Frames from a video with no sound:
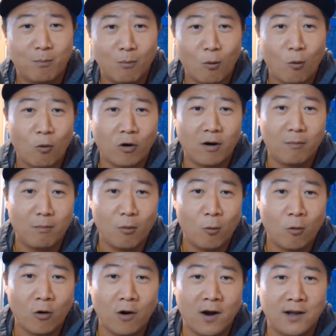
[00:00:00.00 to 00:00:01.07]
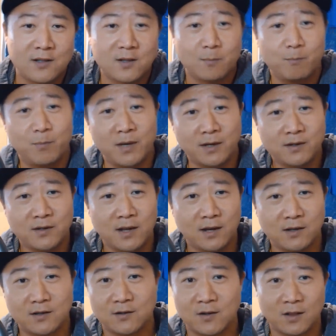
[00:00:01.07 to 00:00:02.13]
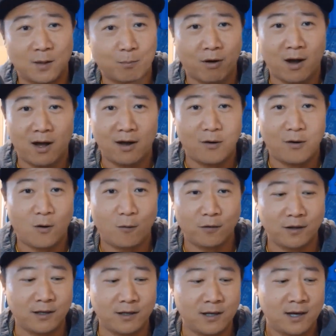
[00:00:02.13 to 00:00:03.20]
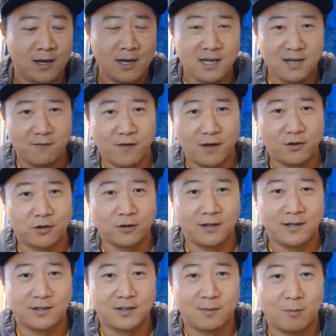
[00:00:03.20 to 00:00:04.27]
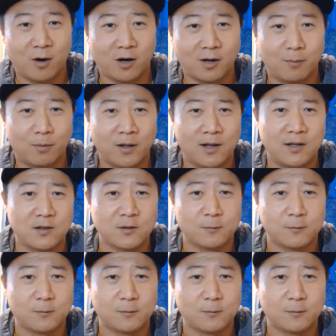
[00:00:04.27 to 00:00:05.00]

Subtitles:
more and more as some big sales as a LeBron hopefully eventually hits the marketplace.